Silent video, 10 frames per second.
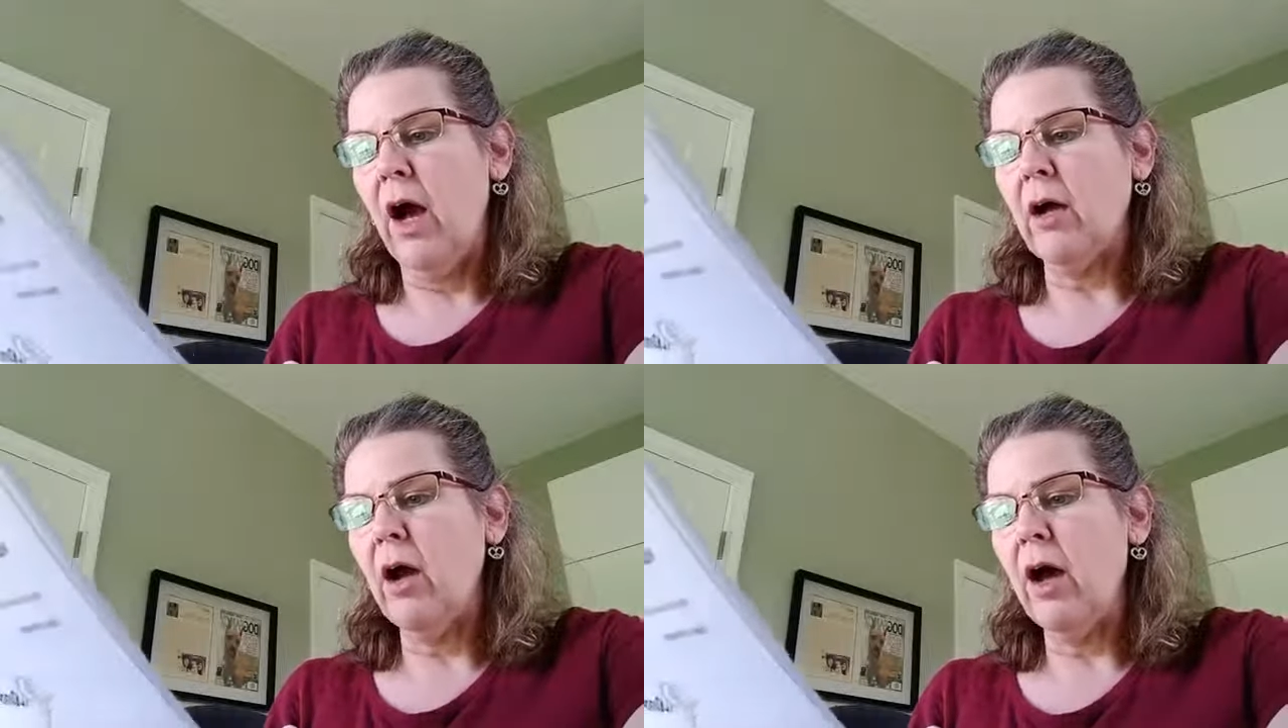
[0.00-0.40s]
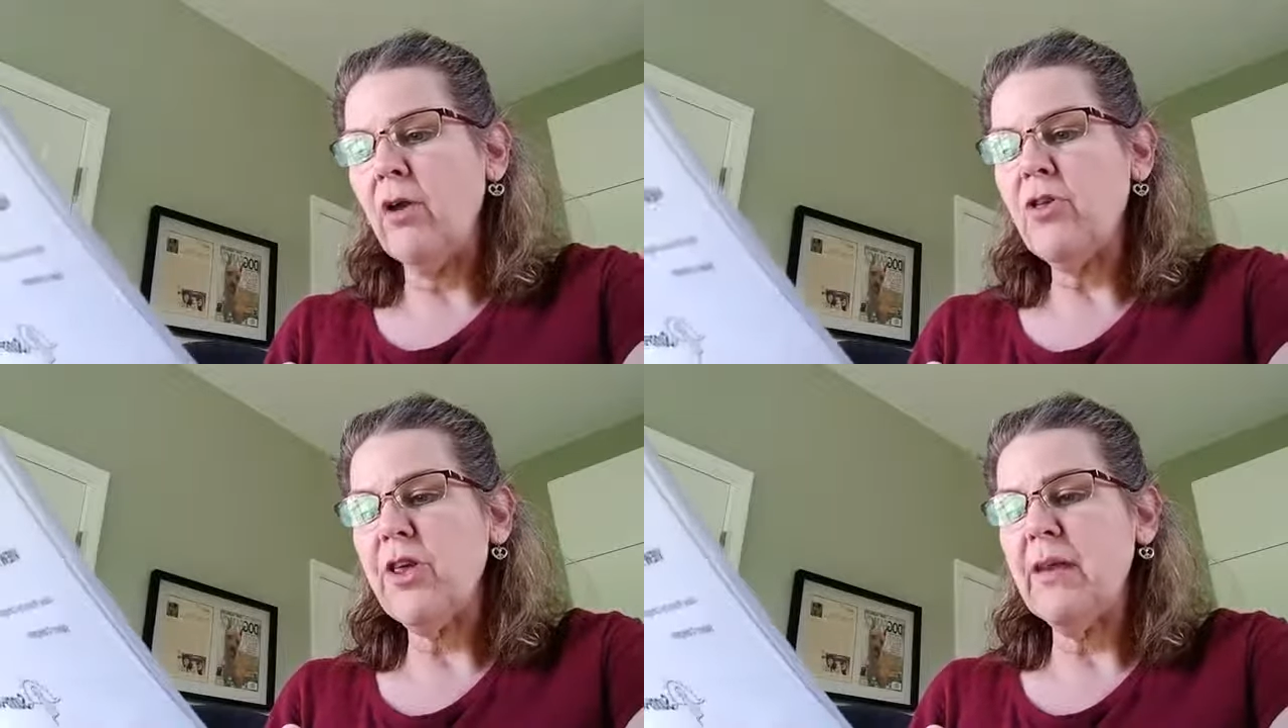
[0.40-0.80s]
a
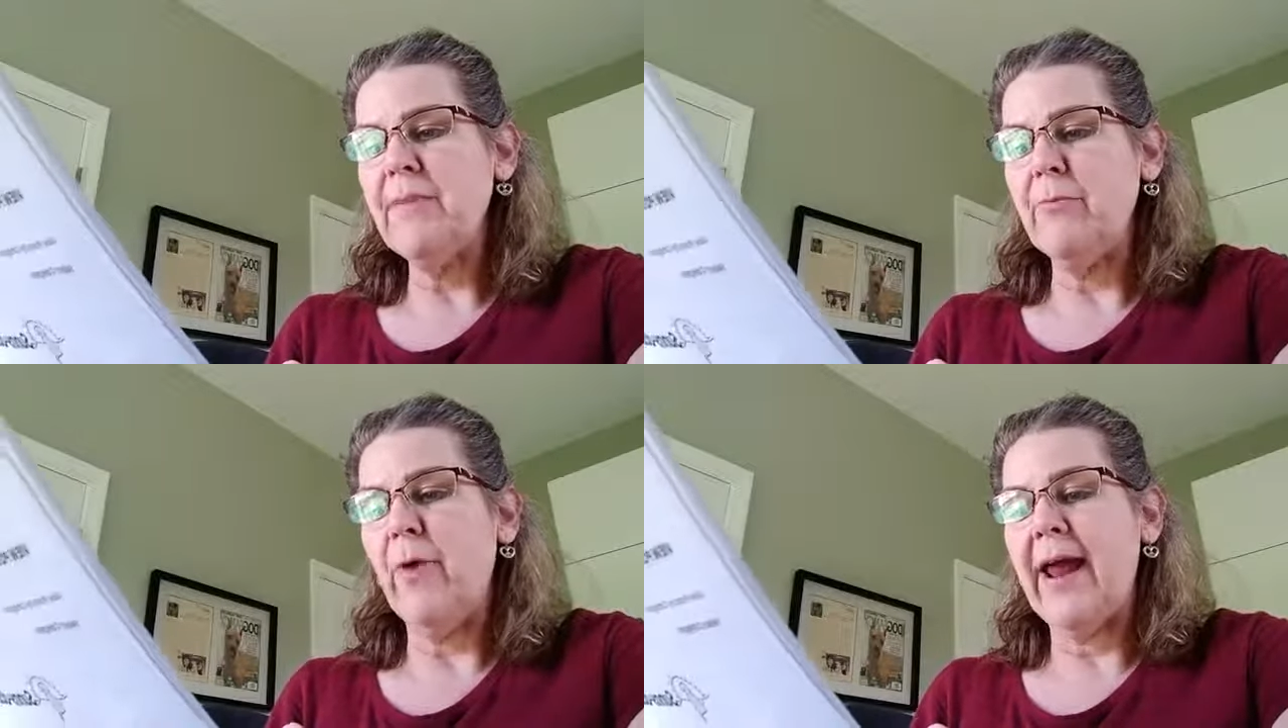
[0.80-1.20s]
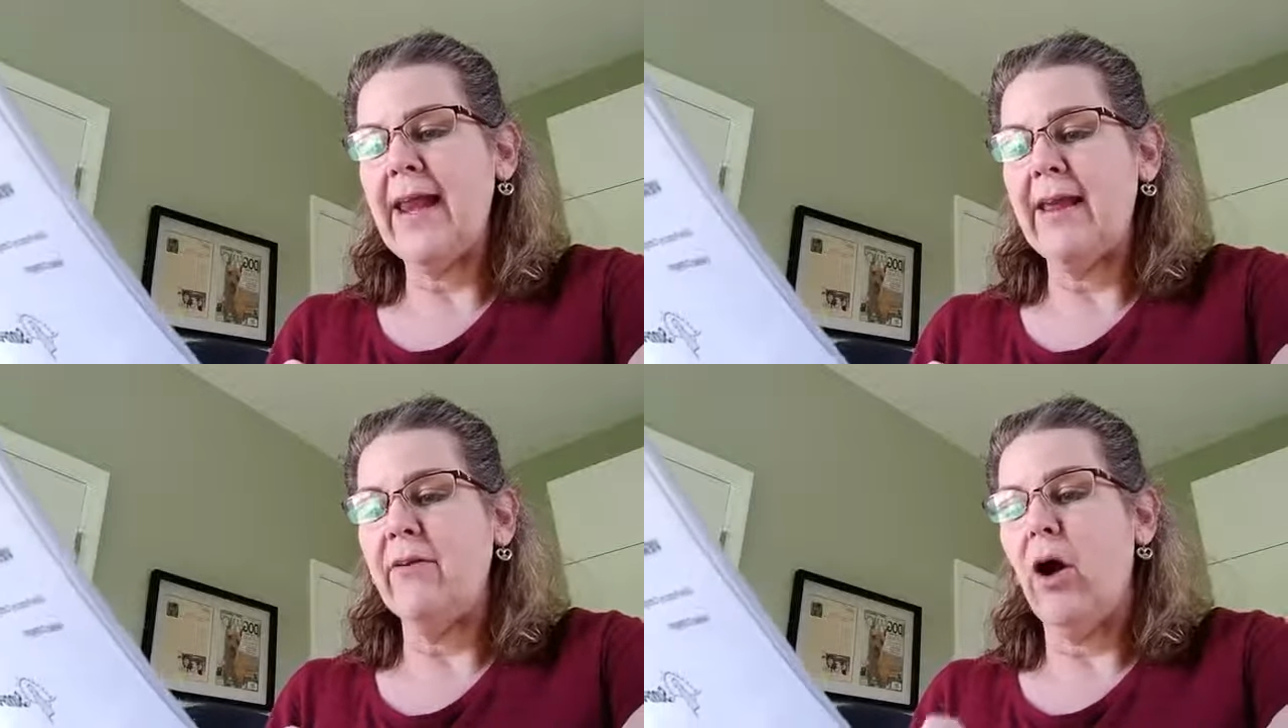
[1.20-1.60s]
call she had been
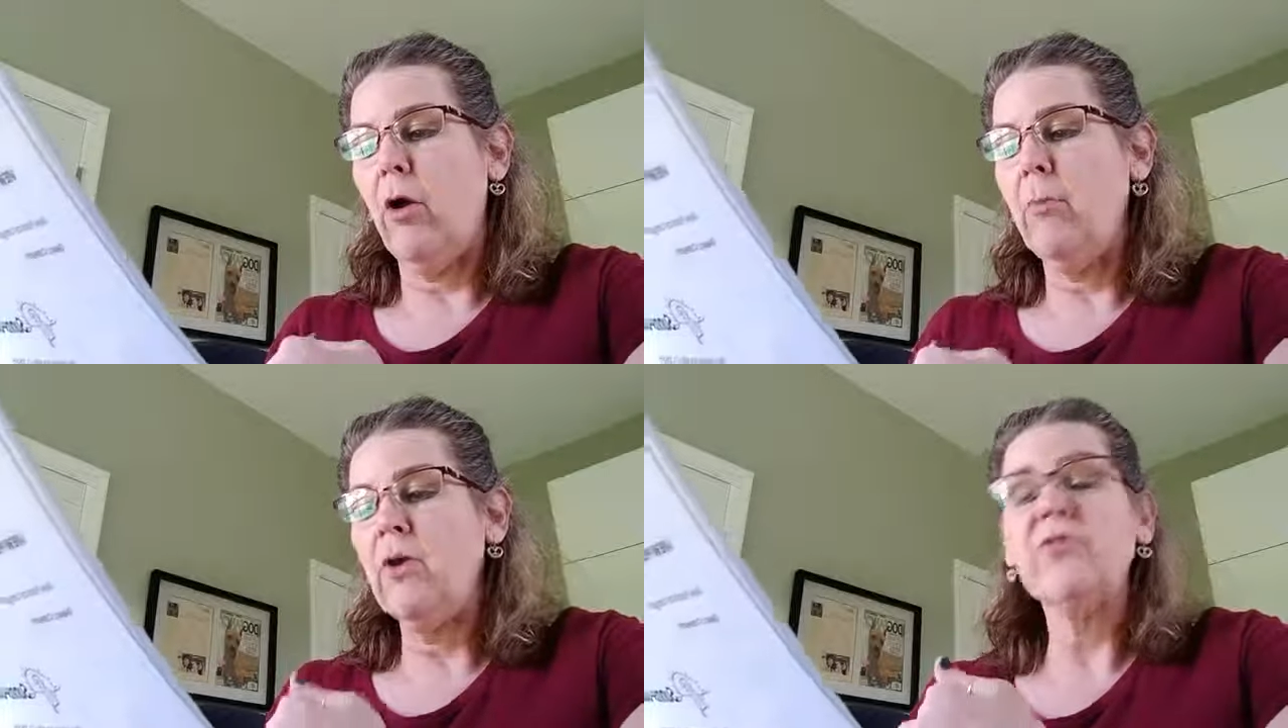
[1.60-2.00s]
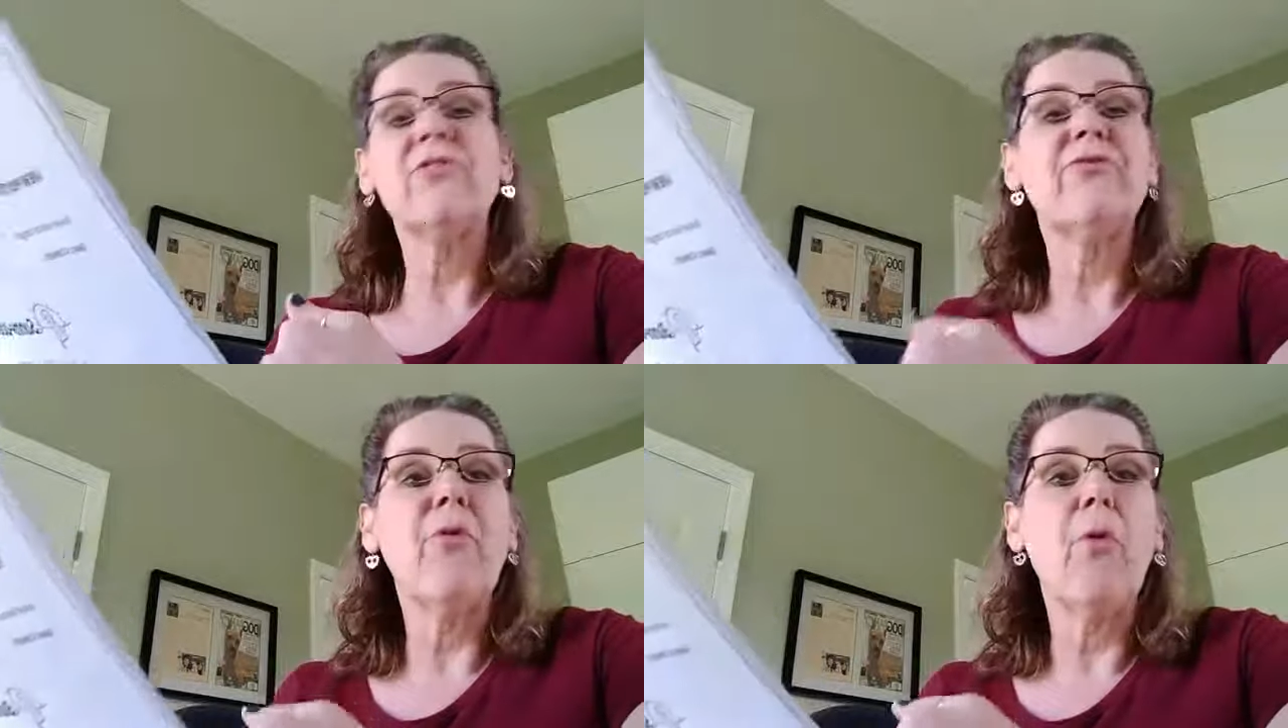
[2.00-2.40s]
waiting
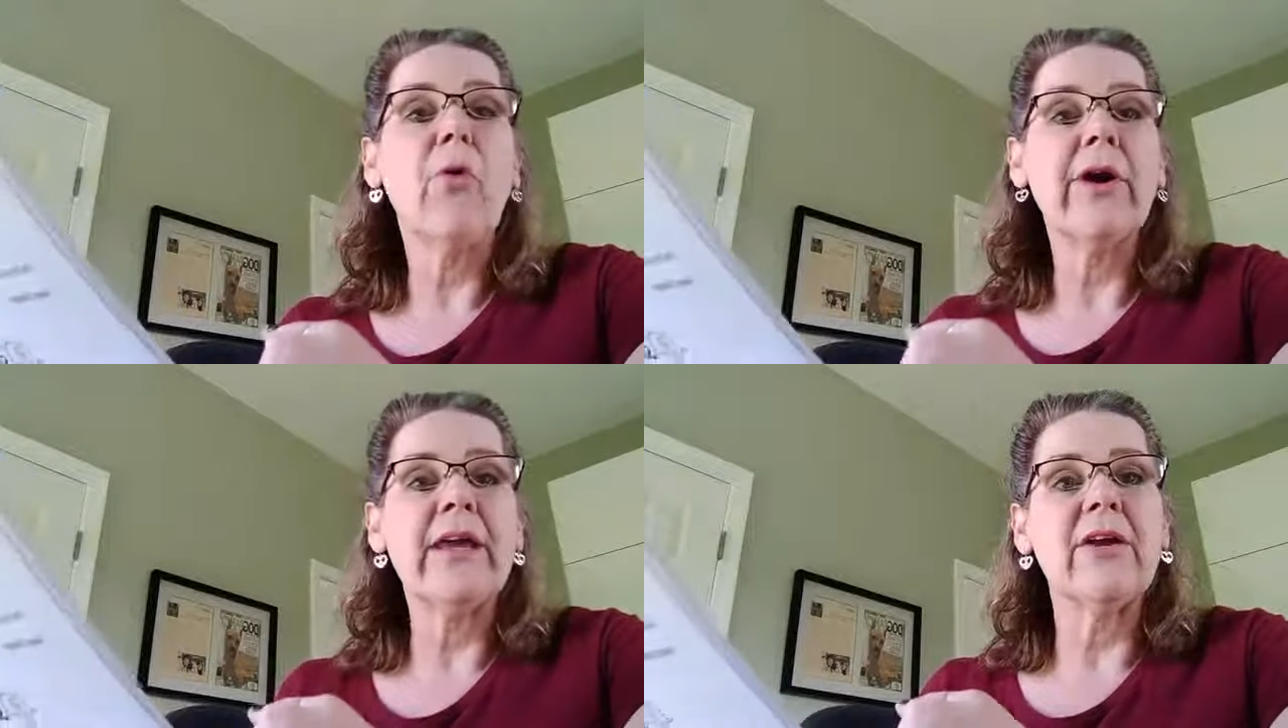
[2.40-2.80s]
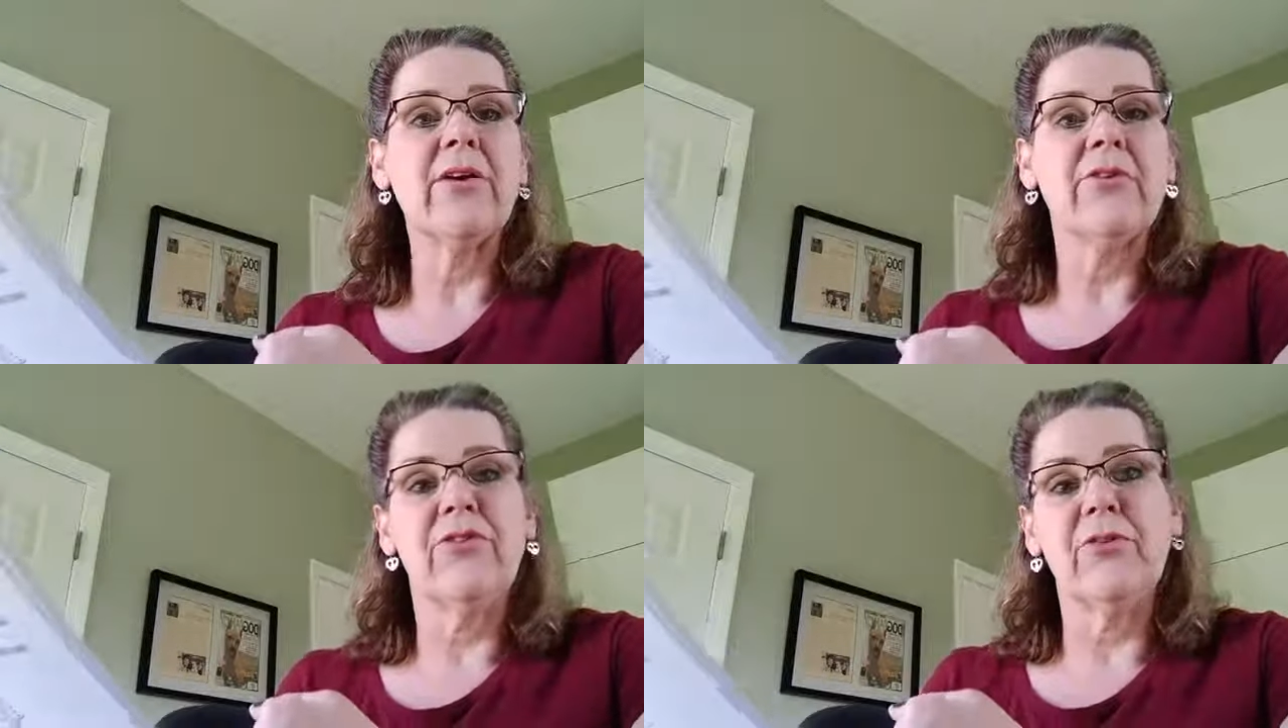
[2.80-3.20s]
almost 4
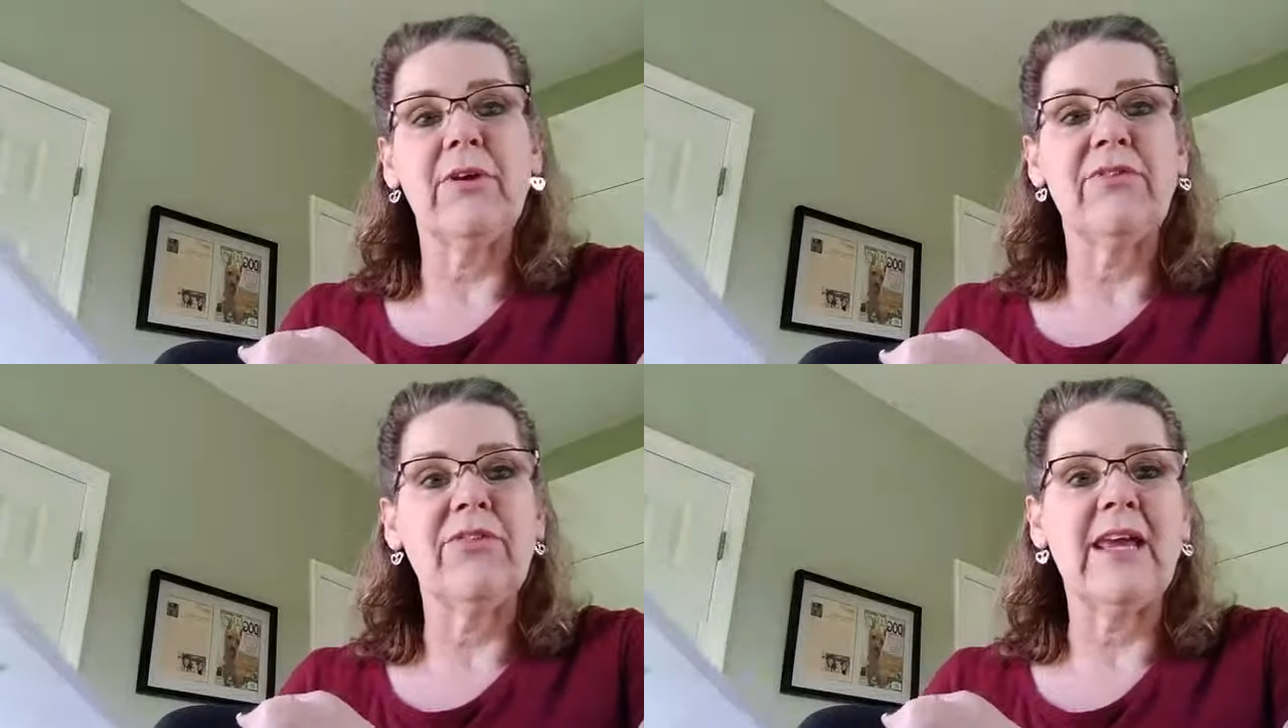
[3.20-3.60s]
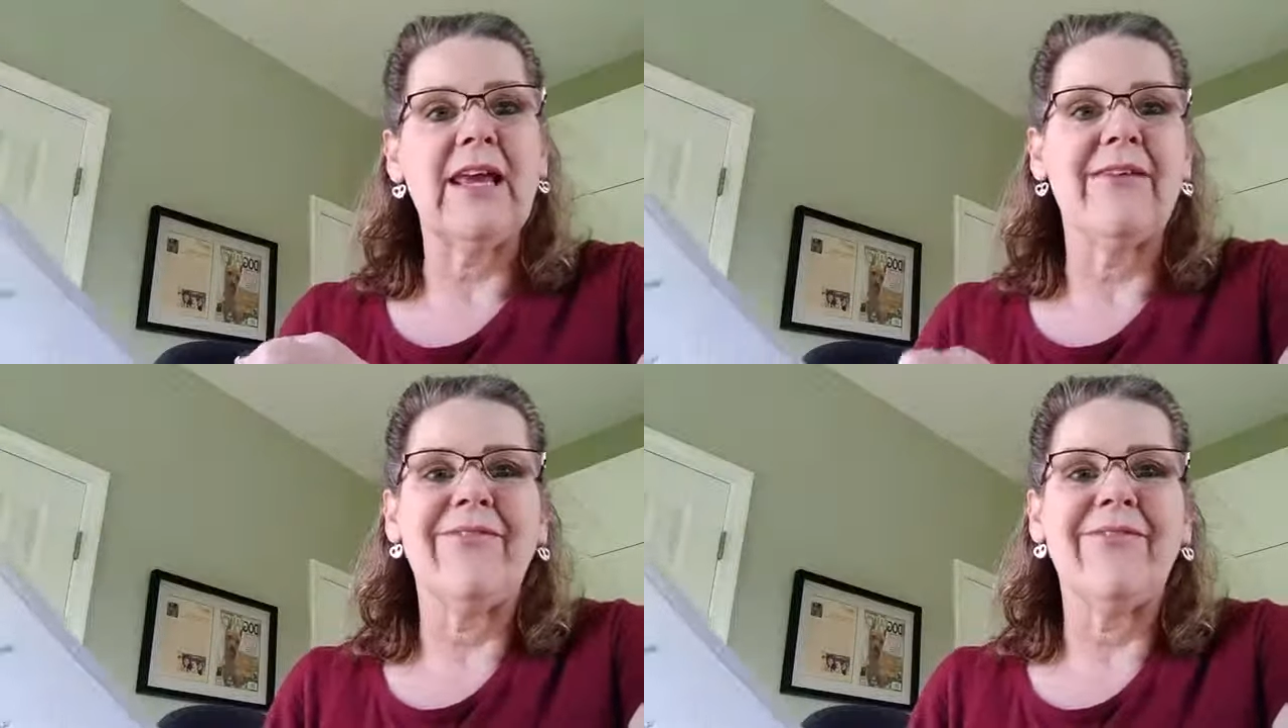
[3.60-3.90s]
years to receive.